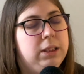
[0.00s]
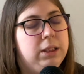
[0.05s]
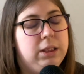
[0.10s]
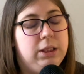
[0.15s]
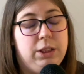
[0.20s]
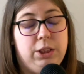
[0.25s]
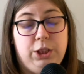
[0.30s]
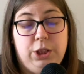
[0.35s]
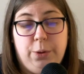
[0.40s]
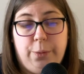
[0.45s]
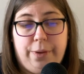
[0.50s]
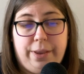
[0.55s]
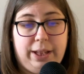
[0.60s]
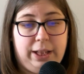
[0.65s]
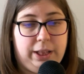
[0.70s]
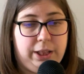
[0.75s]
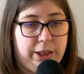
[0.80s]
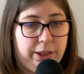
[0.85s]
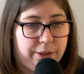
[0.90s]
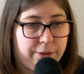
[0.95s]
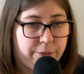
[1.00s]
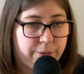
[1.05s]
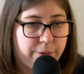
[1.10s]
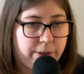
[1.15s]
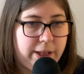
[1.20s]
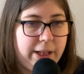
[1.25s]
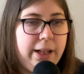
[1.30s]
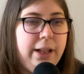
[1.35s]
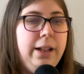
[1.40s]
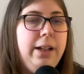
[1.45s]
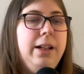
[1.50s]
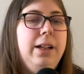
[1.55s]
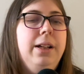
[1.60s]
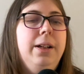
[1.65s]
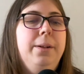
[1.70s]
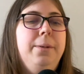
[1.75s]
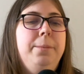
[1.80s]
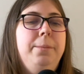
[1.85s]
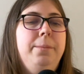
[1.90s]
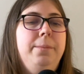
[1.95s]
No, thank you.
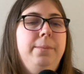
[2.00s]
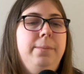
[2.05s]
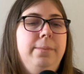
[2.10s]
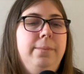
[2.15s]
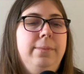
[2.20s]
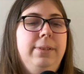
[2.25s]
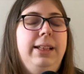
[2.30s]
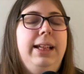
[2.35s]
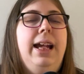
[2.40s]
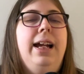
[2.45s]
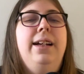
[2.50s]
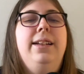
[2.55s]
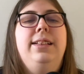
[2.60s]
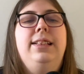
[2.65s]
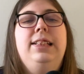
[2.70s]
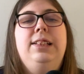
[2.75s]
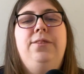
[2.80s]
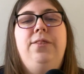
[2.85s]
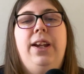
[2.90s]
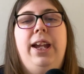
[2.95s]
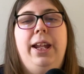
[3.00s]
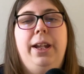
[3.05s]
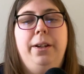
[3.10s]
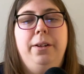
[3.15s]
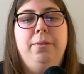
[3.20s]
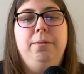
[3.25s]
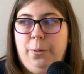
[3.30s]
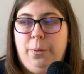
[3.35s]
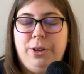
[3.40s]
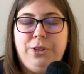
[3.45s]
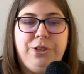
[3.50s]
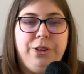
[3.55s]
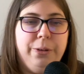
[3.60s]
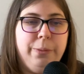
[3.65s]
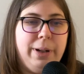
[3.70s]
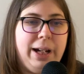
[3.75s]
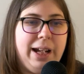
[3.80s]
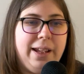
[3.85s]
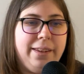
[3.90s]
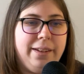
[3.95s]
Um, yeah, Sven. Would you
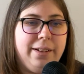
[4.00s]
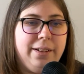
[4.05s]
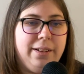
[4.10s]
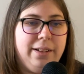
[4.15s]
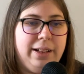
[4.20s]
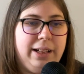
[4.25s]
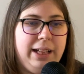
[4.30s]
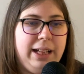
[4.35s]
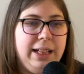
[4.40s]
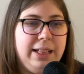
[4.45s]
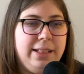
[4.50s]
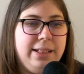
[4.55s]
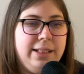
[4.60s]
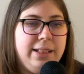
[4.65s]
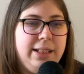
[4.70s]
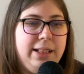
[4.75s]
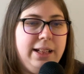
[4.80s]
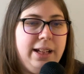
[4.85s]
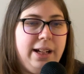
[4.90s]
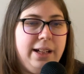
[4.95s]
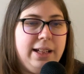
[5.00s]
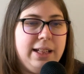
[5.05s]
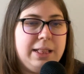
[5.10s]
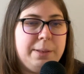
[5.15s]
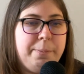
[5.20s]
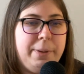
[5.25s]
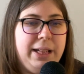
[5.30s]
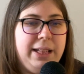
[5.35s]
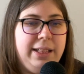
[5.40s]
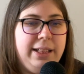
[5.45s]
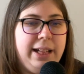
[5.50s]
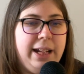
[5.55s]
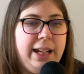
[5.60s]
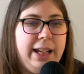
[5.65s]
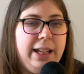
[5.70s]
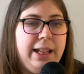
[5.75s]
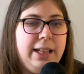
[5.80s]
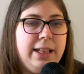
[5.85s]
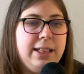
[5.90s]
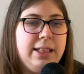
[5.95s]
rather eat Tiana's
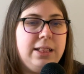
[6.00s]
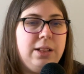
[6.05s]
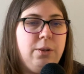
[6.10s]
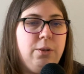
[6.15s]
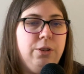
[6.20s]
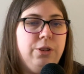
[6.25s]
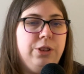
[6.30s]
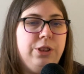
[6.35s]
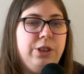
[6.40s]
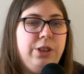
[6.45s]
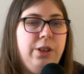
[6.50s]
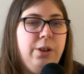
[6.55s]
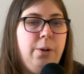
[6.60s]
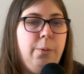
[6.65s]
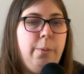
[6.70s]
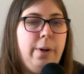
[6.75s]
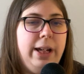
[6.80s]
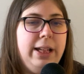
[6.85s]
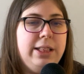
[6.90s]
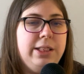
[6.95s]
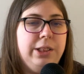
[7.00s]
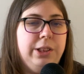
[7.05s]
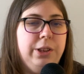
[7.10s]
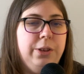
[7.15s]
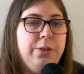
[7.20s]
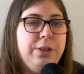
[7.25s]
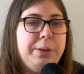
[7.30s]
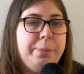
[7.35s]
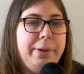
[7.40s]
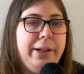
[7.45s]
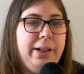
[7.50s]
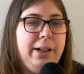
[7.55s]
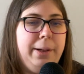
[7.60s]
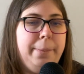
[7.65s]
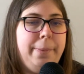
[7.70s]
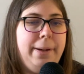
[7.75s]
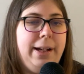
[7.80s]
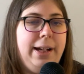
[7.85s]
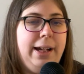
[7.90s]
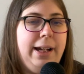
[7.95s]
beignets or Snow White's gooseberry
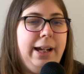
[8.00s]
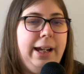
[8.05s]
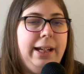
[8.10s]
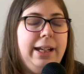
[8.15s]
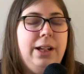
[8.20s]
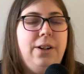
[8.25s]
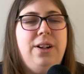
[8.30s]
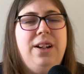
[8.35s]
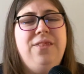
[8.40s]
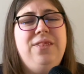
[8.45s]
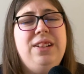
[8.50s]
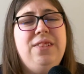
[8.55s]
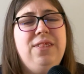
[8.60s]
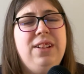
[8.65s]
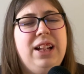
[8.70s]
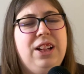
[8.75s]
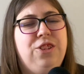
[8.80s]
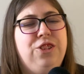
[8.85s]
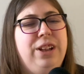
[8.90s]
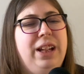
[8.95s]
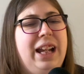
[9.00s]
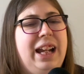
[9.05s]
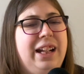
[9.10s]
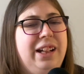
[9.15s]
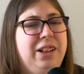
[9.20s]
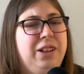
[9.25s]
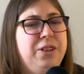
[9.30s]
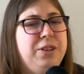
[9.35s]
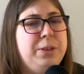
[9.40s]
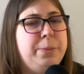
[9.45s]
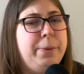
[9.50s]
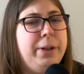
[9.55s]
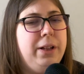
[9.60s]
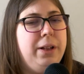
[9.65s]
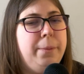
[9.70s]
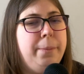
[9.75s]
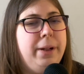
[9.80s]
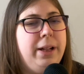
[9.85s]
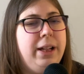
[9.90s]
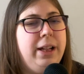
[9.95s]
pie? Now, I've never actually had a
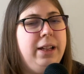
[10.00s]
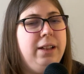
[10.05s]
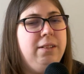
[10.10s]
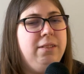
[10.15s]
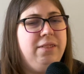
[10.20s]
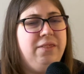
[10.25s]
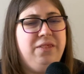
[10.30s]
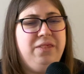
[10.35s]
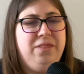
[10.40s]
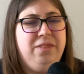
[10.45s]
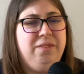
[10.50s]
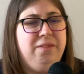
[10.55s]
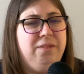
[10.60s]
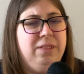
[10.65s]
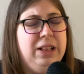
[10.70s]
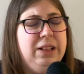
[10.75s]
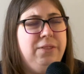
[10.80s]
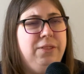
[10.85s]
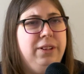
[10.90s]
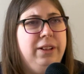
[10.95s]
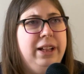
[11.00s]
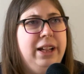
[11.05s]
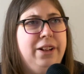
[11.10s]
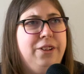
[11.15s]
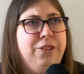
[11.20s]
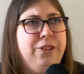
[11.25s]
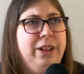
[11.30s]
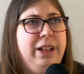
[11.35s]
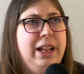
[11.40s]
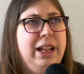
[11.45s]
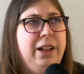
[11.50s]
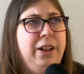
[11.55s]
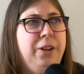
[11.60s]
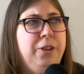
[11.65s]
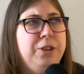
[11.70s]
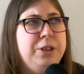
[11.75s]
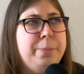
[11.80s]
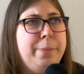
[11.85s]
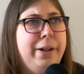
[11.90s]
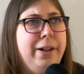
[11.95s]
gooseberry pie. Never actually had
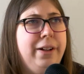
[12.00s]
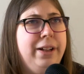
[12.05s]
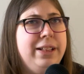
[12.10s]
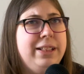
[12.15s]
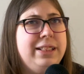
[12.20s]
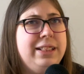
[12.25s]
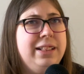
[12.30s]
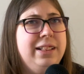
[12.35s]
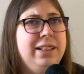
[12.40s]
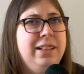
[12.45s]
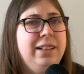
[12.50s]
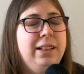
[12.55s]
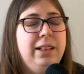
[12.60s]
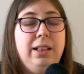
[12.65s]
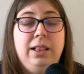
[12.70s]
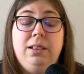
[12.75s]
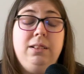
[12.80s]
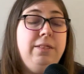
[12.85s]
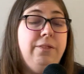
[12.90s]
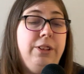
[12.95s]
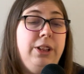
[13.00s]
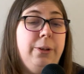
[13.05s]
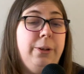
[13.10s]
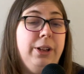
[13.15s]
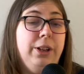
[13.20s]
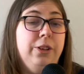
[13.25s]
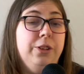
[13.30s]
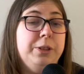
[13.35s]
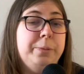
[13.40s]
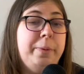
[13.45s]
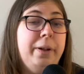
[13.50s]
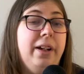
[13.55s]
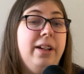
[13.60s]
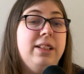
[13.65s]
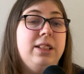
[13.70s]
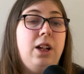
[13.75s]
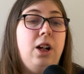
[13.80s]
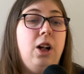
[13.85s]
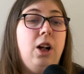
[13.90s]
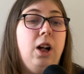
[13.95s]
gooseberries. I don't even know what
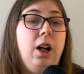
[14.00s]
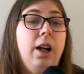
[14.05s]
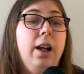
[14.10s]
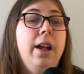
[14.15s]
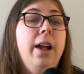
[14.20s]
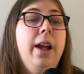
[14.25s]
gooseberries are.